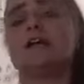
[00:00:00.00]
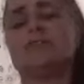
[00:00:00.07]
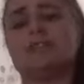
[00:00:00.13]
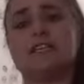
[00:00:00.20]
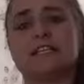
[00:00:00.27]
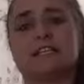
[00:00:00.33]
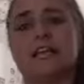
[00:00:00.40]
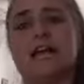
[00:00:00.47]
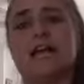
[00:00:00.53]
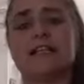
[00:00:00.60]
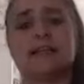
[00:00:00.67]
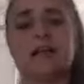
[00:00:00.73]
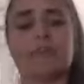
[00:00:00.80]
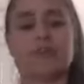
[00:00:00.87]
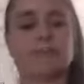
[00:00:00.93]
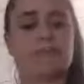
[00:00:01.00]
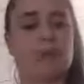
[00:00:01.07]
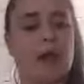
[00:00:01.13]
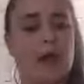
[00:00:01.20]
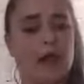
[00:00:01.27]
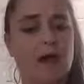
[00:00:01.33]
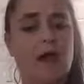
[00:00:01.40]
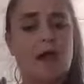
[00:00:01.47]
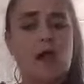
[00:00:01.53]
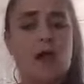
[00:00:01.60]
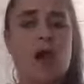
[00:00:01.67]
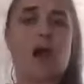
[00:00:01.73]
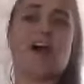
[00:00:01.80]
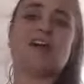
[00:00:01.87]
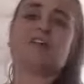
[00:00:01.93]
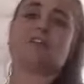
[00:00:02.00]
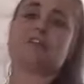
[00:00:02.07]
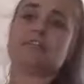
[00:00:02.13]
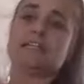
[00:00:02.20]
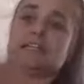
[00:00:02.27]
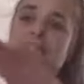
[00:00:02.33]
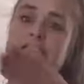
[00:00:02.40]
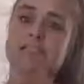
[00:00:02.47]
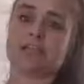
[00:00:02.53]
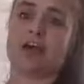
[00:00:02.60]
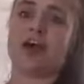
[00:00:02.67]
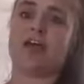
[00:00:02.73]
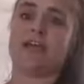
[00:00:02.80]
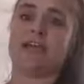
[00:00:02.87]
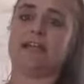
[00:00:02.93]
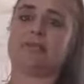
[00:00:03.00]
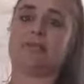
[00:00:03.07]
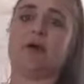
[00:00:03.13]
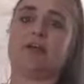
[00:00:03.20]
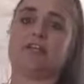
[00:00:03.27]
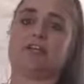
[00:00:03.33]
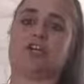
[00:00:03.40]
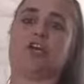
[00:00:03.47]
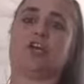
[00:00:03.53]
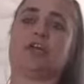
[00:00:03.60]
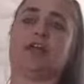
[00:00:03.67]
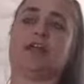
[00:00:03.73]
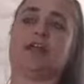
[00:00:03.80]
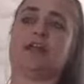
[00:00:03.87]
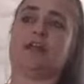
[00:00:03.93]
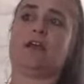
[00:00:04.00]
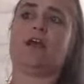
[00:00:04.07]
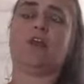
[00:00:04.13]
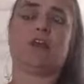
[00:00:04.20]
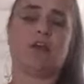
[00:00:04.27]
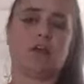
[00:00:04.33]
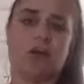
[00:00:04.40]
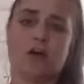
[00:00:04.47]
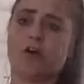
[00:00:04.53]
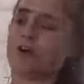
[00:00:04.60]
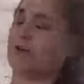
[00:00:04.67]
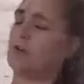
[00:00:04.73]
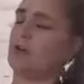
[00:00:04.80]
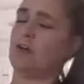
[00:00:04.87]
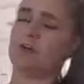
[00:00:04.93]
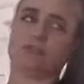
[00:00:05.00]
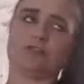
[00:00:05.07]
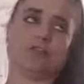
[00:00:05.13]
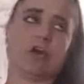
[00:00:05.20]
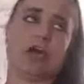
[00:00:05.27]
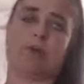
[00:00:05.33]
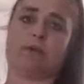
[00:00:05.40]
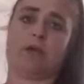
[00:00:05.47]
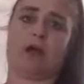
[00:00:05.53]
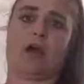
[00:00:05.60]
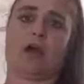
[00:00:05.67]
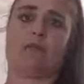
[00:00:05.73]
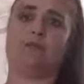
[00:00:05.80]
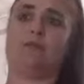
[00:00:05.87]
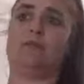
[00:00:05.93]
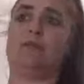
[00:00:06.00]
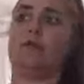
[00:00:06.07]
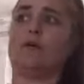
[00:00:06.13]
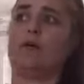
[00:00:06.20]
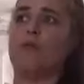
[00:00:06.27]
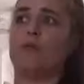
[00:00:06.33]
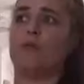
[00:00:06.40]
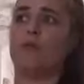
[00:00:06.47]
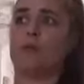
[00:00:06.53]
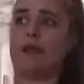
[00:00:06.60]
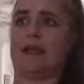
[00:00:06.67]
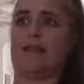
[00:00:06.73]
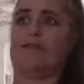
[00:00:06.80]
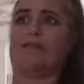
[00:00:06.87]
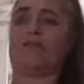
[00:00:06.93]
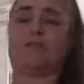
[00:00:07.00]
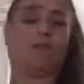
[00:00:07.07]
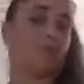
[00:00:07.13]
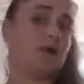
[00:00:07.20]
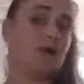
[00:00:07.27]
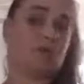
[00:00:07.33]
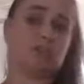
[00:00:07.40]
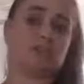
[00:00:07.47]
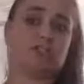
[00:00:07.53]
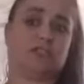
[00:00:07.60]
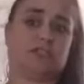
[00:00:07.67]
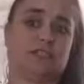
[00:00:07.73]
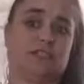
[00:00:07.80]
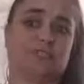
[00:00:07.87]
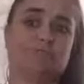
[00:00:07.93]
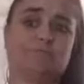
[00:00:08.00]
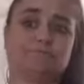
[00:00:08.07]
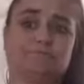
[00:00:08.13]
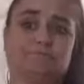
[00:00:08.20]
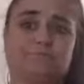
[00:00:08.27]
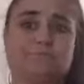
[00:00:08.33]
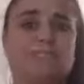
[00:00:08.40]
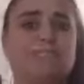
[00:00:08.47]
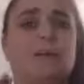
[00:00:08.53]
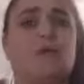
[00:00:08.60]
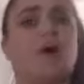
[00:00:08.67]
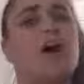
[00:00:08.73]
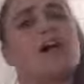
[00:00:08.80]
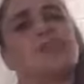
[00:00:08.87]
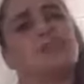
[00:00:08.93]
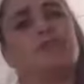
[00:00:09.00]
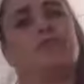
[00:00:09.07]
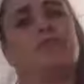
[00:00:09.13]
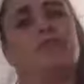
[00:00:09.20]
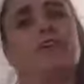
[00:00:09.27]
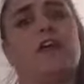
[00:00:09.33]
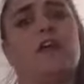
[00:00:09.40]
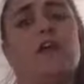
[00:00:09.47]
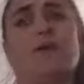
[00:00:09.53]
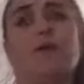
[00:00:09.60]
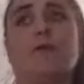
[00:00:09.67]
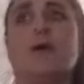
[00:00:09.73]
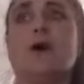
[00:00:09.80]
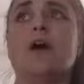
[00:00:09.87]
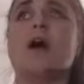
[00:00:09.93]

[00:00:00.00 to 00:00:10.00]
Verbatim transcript: this, that and the other. But I'd already started my journey a long, long time ago with Weight Watchers. So I do feel